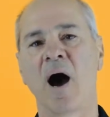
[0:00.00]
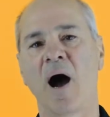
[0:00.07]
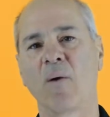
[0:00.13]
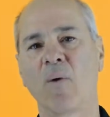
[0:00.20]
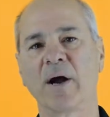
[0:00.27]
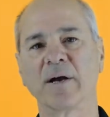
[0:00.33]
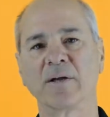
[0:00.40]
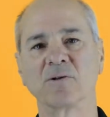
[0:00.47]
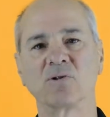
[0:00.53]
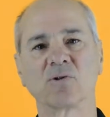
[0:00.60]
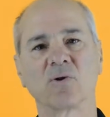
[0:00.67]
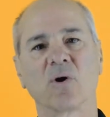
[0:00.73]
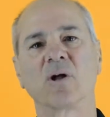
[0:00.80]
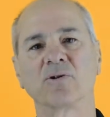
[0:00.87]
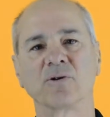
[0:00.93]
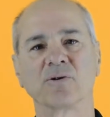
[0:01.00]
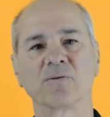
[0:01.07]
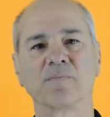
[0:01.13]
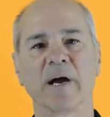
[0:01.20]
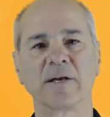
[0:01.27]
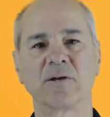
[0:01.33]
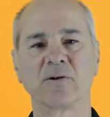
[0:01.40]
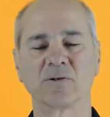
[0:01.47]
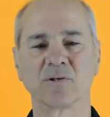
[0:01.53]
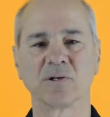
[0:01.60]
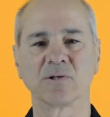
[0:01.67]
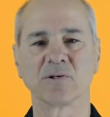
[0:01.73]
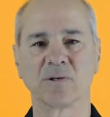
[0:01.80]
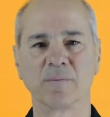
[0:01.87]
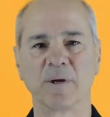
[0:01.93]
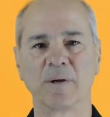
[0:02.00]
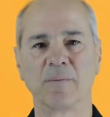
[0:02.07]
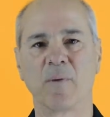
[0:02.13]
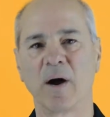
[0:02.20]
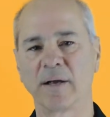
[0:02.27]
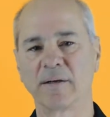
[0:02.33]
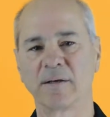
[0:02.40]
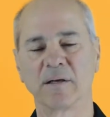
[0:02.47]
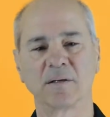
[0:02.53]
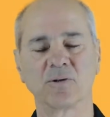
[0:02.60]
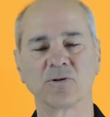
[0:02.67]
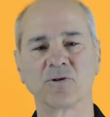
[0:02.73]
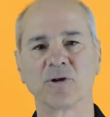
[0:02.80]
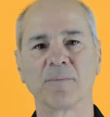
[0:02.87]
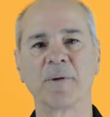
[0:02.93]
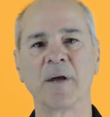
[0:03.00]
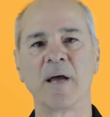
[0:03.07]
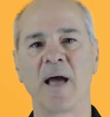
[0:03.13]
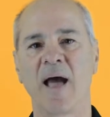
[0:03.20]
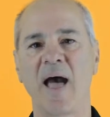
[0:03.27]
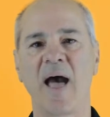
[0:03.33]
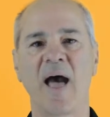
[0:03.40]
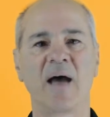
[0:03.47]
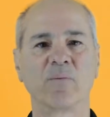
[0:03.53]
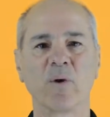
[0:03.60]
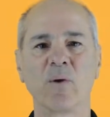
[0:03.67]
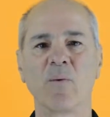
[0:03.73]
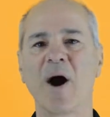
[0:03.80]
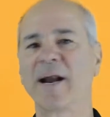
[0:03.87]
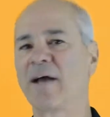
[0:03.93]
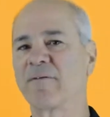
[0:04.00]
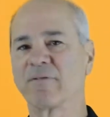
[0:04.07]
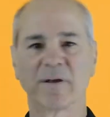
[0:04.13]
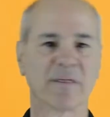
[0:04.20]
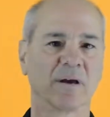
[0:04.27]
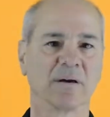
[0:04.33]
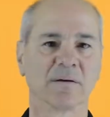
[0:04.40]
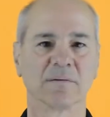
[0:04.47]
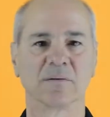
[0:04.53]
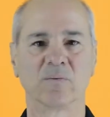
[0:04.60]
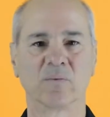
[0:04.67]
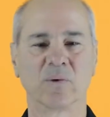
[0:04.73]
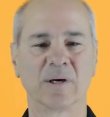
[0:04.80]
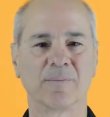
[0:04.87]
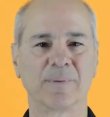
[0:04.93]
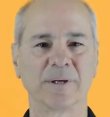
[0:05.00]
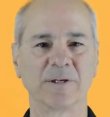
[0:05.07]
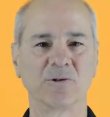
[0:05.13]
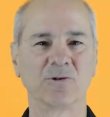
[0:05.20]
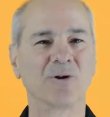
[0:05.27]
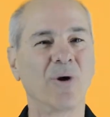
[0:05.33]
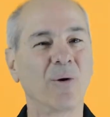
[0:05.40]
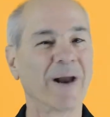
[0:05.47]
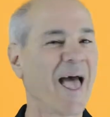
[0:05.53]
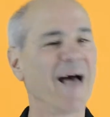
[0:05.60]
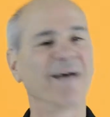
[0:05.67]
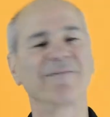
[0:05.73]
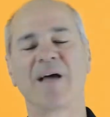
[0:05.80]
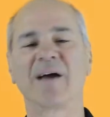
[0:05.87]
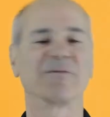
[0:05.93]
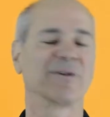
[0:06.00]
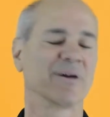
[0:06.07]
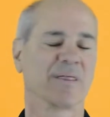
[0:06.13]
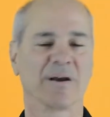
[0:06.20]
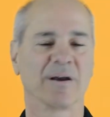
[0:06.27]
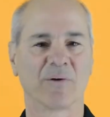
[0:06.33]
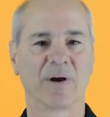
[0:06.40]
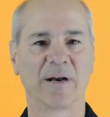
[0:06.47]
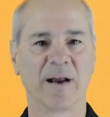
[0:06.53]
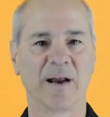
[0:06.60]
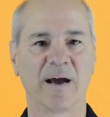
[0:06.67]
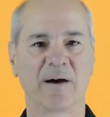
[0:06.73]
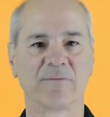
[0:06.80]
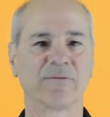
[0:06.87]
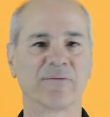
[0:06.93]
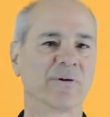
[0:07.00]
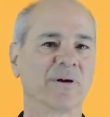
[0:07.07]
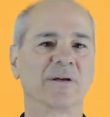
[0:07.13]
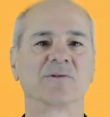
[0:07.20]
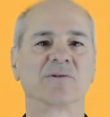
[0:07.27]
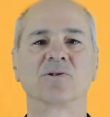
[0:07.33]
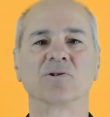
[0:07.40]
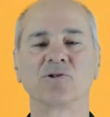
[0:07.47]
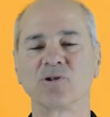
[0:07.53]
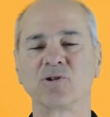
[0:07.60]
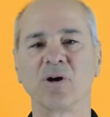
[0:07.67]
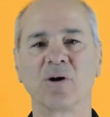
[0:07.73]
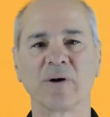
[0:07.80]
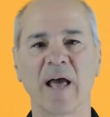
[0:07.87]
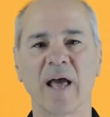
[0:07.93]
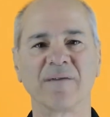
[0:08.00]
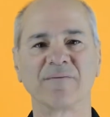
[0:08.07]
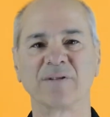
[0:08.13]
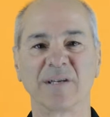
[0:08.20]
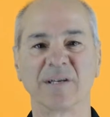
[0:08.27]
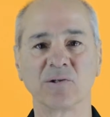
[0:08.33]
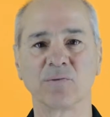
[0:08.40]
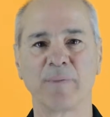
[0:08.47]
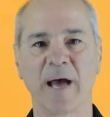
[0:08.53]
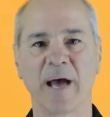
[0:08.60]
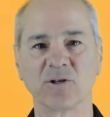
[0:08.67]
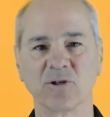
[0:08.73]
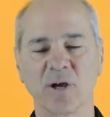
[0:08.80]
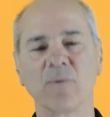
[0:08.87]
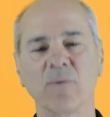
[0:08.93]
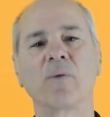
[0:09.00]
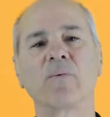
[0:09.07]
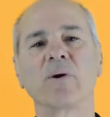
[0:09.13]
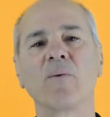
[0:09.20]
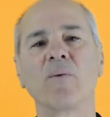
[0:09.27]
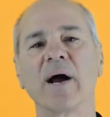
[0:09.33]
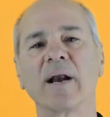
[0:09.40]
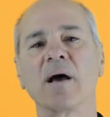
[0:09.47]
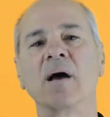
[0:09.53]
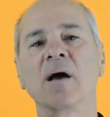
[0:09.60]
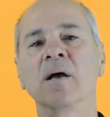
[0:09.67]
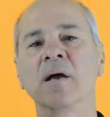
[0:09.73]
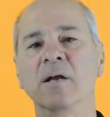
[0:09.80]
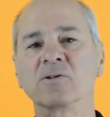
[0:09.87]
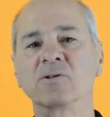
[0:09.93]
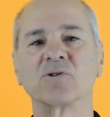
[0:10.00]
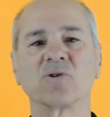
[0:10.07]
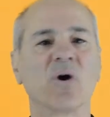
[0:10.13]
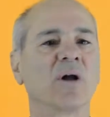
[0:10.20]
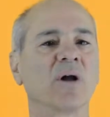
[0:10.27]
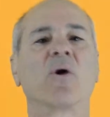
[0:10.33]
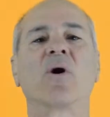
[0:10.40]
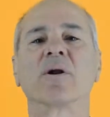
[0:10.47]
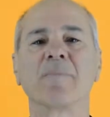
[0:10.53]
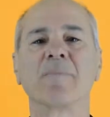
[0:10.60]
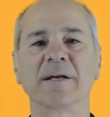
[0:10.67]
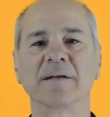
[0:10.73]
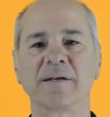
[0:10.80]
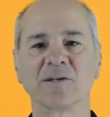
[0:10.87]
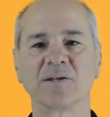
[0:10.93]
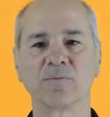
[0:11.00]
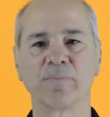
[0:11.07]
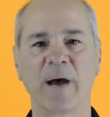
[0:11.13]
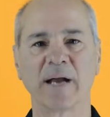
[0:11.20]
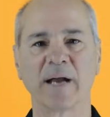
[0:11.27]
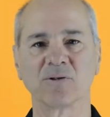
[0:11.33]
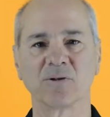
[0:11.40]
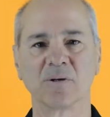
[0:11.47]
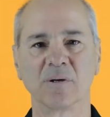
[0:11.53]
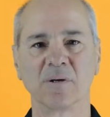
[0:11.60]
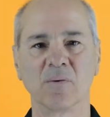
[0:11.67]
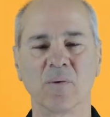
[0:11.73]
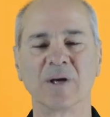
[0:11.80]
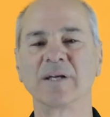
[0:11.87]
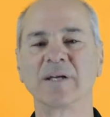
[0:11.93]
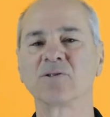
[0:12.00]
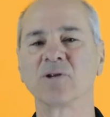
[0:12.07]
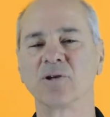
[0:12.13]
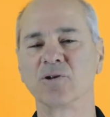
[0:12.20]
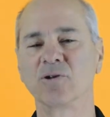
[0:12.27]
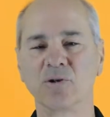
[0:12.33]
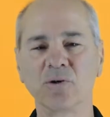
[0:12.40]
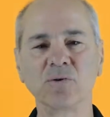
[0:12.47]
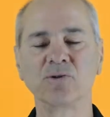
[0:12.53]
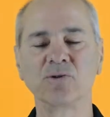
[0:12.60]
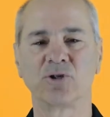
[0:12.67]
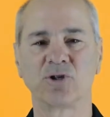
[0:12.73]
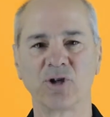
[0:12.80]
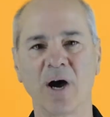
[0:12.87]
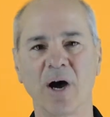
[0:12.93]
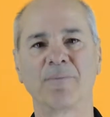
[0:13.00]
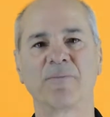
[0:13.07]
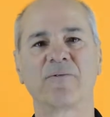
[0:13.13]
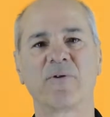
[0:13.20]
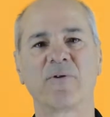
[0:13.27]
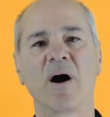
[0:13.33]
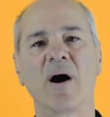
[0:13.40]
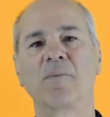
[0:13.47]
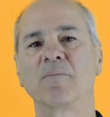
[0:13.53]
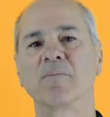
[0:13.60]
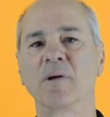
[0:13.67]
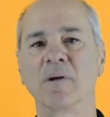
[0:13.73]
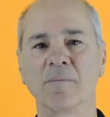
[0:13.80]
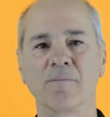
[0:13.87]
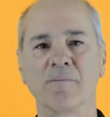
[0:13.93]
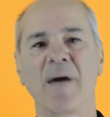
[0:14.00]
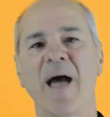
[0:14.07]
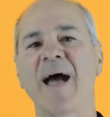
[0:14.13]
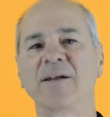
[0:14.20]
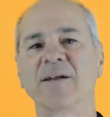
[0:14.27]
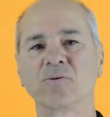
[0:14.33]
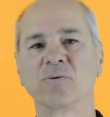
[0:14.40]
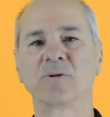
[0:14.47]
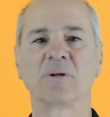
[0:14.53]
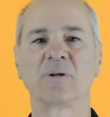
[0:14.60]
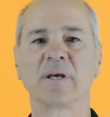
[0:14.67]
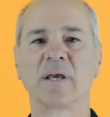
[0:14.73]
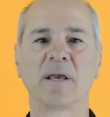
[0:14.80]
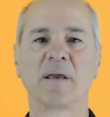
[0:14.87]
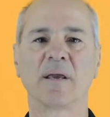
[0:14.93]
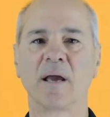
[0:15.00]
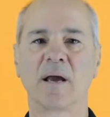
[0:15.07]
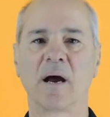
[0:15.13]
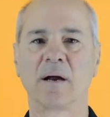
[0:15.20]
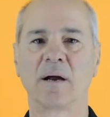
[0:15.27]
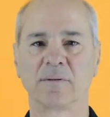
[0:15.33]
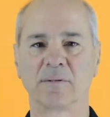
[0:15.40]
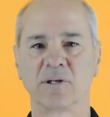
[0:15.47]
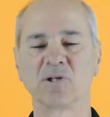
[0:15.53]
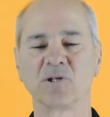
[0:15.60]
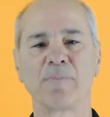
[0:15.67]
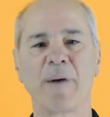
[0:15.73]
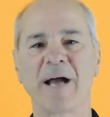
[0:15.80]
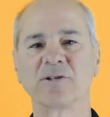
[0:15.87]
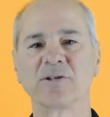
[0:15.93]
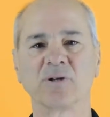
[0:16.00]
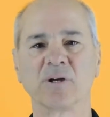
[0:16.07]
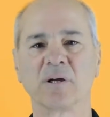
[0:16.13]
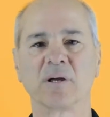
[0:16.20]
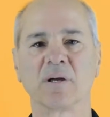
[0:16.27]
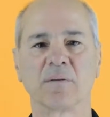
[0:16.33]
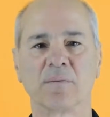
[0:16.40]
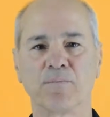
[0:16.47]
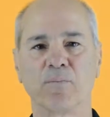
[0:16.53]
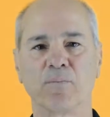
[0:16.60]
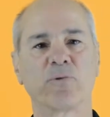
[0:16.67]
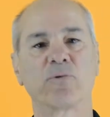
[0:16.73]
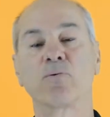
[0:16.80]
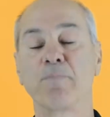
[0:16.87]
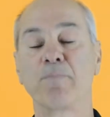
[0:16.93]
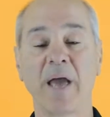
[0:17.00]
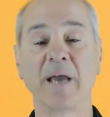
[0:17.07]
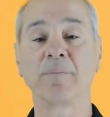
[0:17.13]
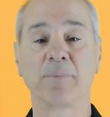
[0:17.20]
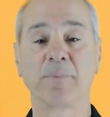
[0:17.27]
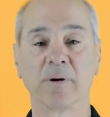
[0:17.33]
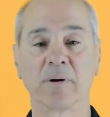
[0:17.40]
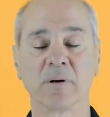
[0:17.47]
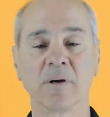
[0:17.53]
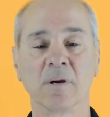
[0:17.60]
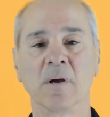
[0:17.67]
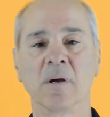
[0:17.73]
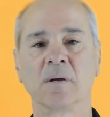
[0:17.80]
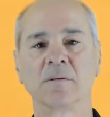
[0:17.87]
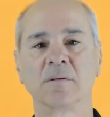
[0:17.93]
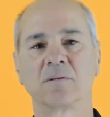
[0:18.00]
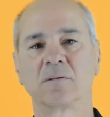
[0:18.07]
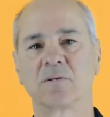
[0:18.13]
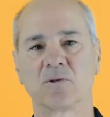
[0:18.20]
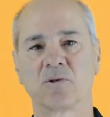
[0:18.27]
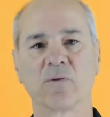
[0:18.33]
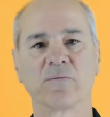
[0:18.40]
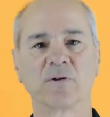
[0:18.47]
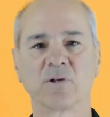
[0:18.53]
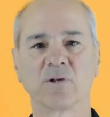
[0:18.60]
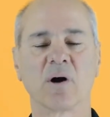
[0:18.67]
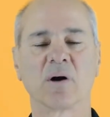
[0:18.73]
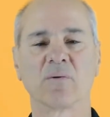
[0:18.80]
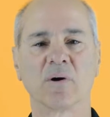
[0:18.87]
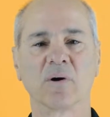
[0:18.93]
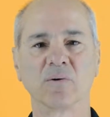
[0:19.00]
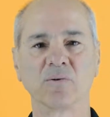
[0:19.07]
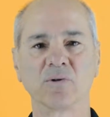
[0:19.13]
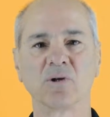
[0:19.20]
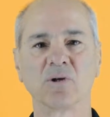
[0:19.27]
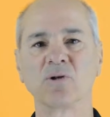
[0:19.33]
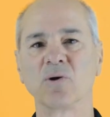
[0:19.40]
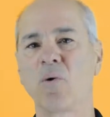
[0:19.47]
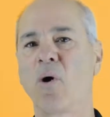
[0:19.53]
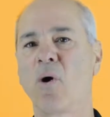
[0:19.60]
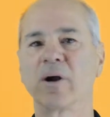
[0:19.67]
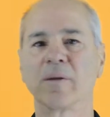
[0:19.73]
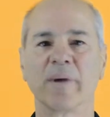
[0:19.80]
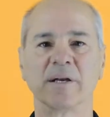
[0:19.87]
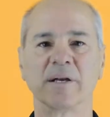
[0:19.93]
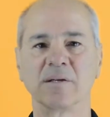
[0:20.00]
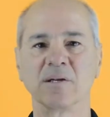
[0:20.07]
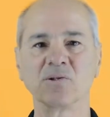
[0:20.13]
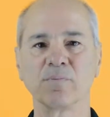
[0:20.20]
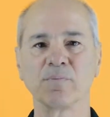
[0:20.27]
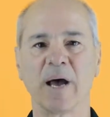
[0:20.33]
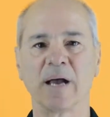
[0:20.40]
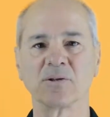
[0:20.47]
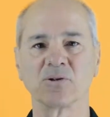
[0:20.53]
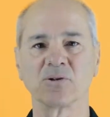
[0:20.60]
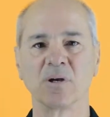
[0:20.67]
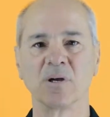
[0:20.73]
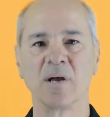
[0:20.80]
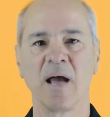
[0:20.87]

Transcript: I want to install your system in my dealership and we want everything. Well, but you don't have everything right now. For instance, you don't have dispatch. Yeah, well, we want to install automated dispatch. Well, it's a huge jump from manually dispatching through paper service ROs to automated dispatch.